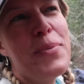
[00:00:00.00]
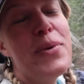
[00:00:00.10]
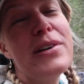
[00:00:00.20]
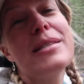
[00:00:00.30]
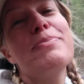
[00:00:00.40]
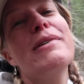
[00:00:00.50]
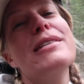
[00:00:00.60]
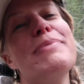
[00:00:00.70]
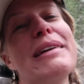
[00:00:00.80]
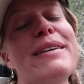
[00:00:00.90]
We're
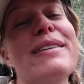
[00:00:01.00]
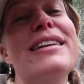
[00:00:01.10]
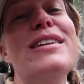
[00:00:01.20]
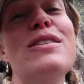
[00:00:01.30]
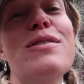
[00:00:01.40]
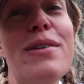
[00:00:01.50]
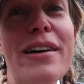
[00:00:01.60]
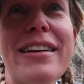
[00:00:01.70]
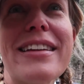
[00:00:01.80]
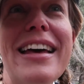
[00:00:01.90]
supposed to be going
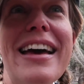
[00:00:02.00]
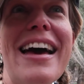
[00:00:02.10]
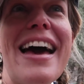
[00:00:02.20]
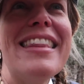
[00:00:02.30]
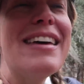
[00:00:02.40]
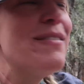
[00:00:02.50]
north. And